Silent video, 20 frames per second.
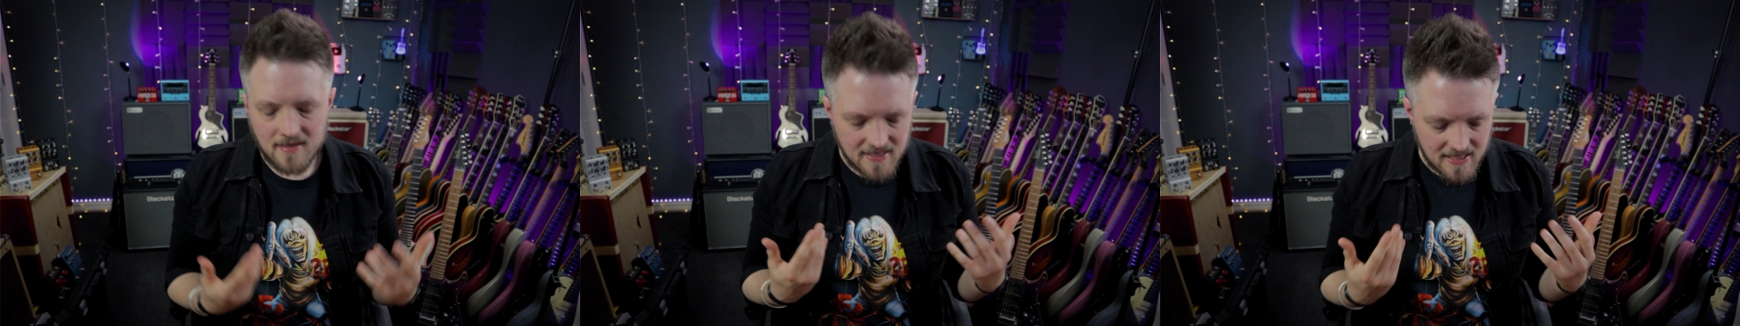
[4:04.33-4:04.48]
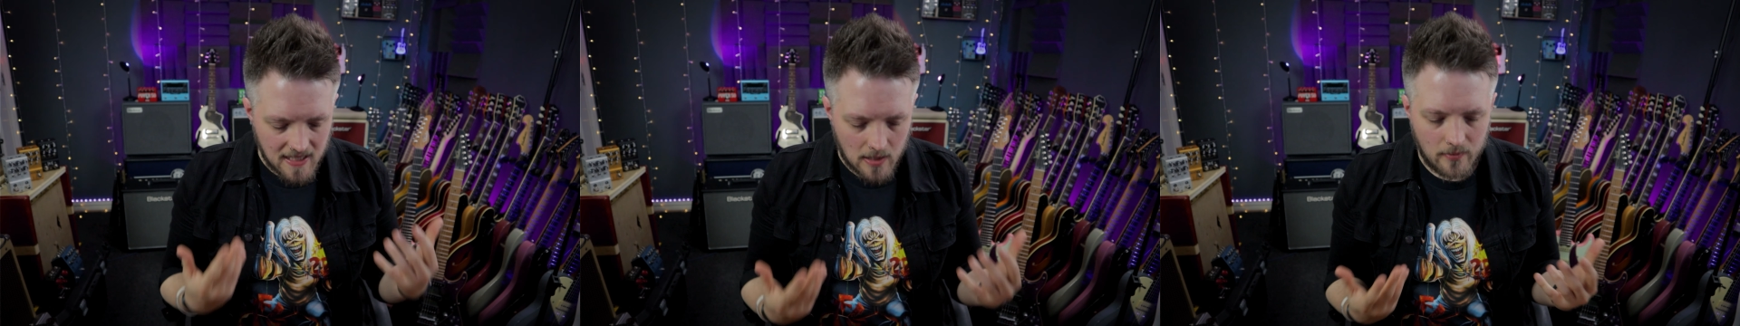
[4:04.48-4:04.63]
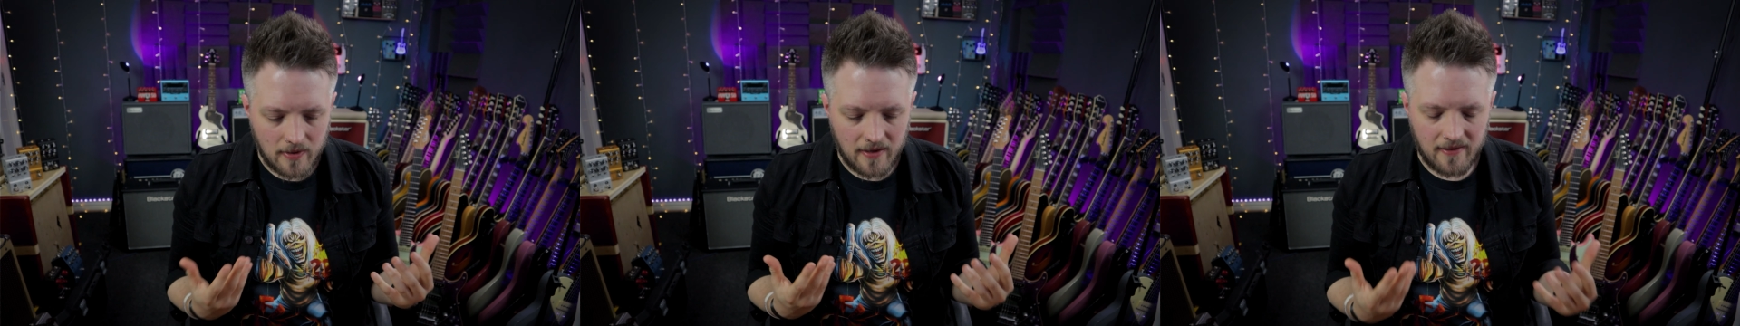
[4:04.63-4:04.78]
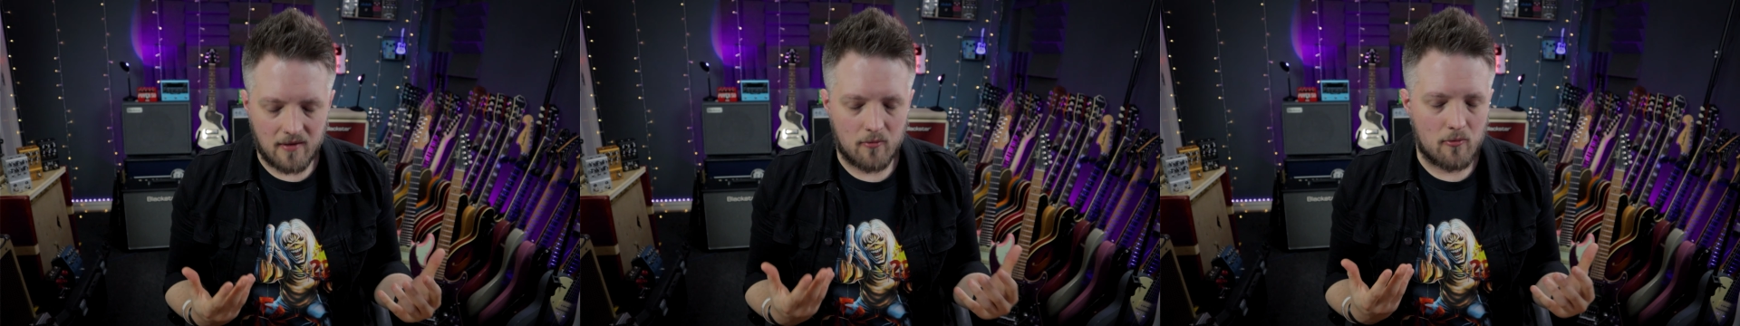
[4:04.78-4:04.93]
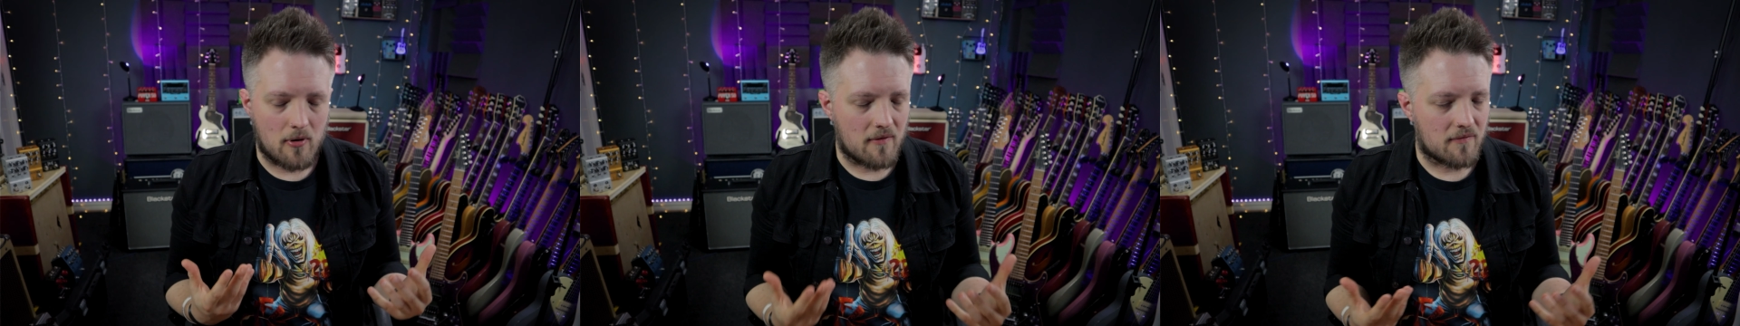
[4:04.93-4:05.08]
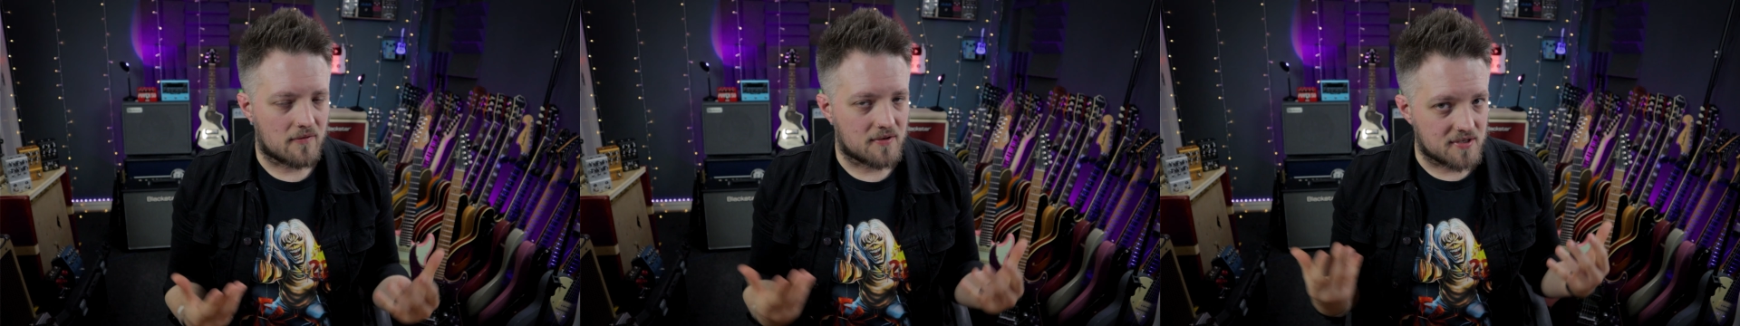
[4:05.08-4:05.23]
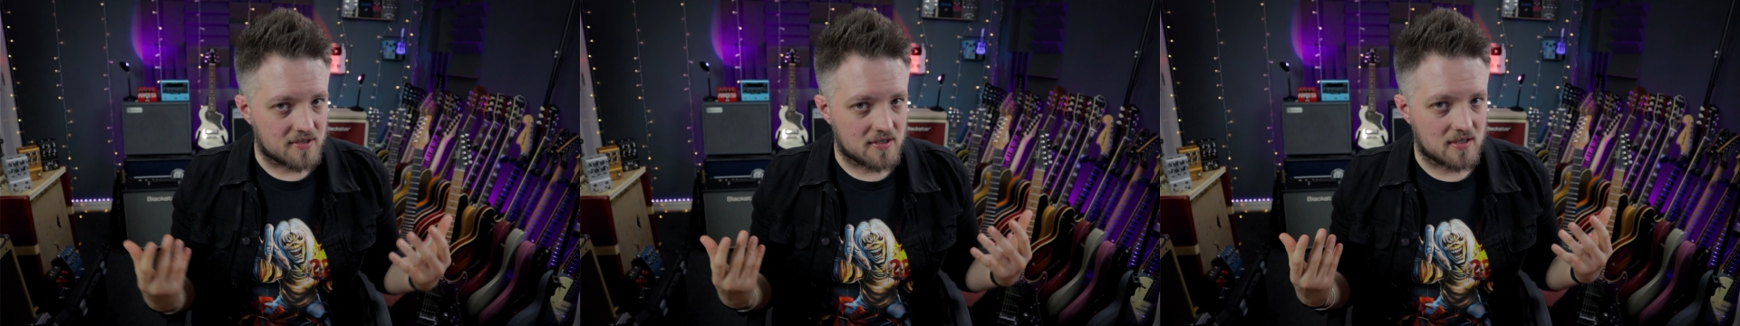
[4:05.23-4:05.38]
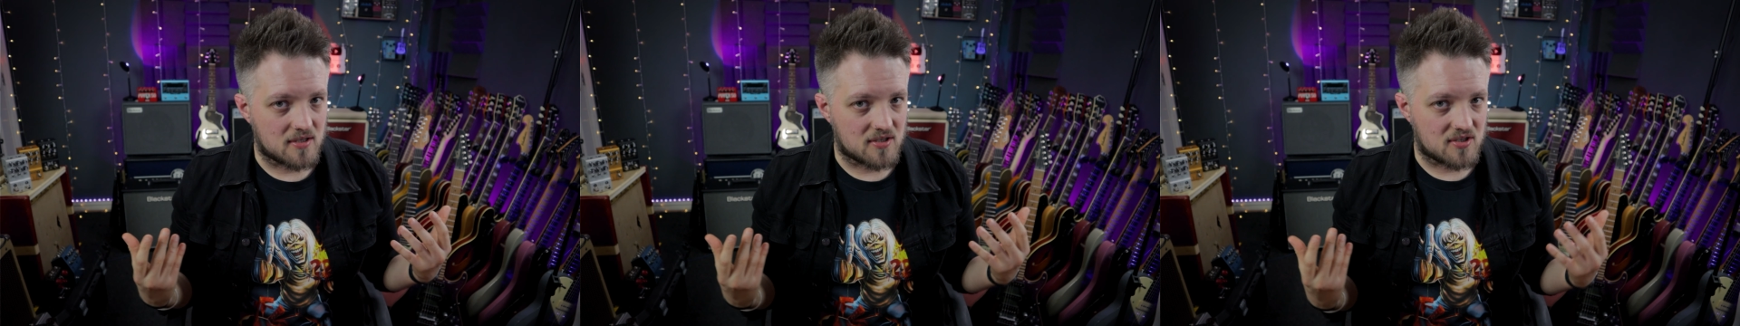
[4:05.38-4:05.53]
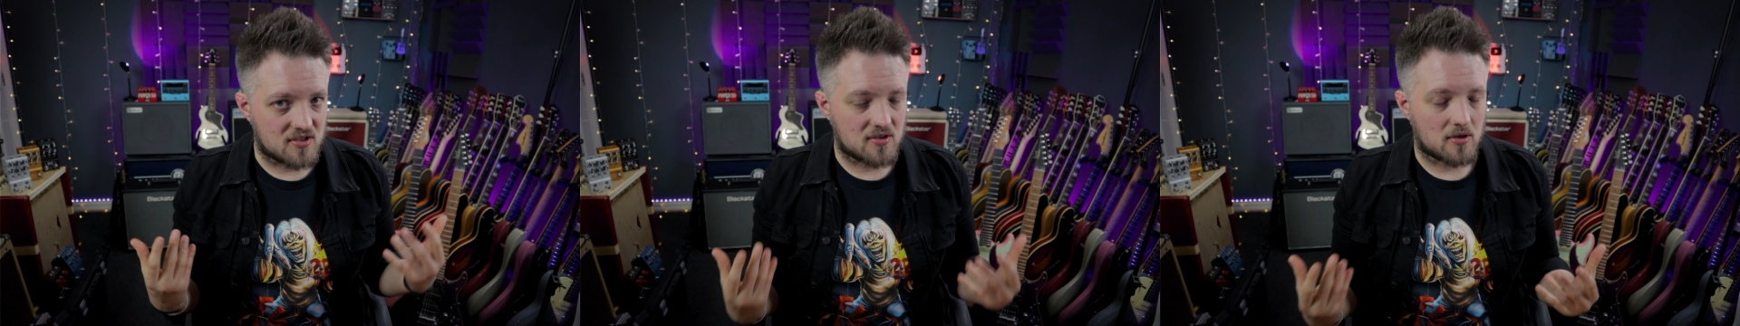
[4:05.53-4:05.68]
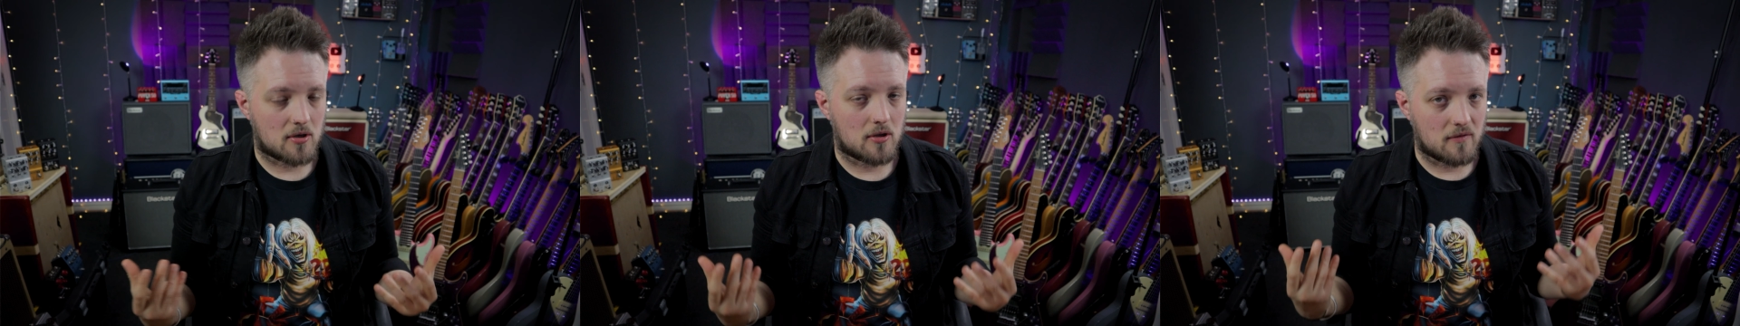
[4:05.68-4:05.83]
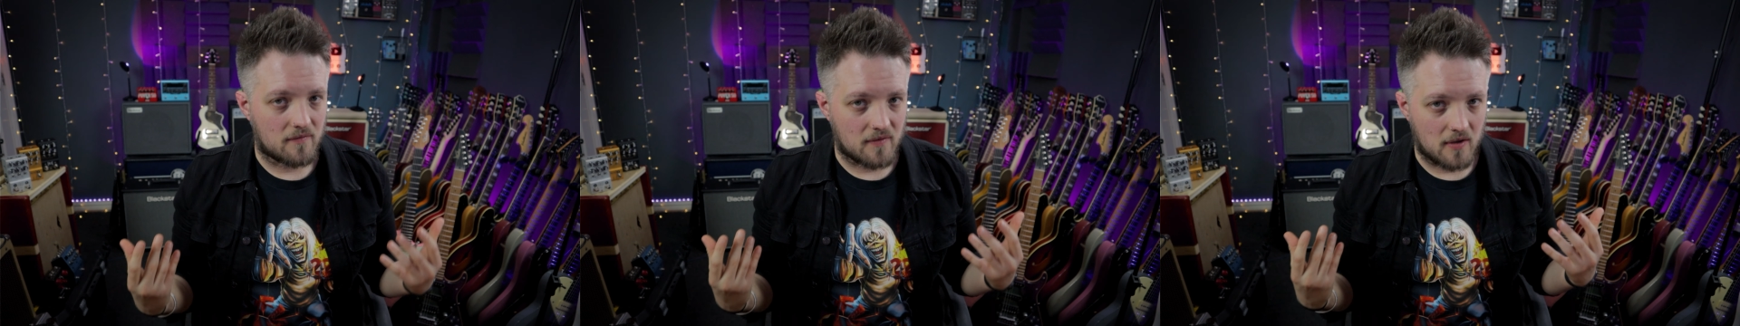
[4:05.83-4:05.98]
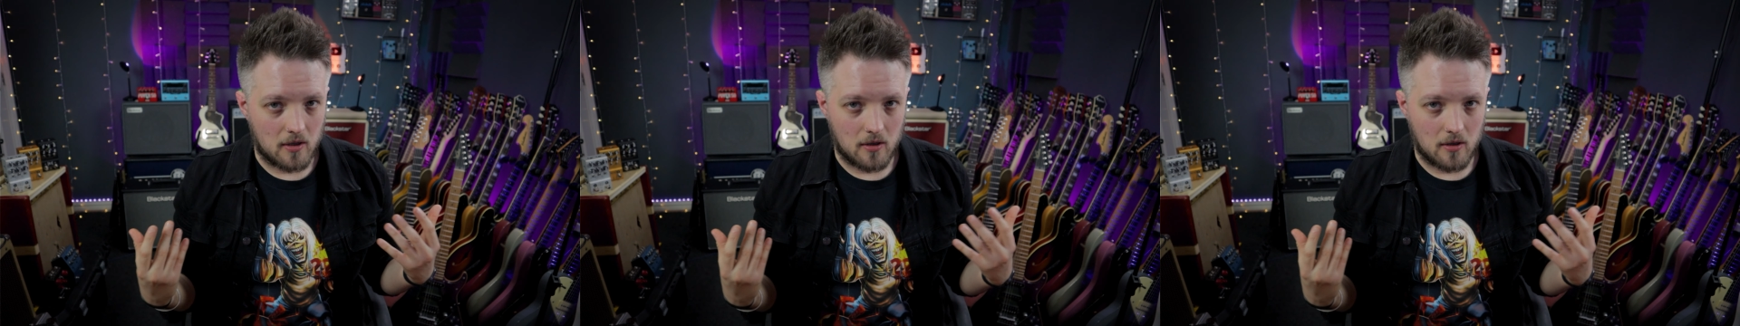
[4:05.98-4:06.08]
SoundID Reference can solve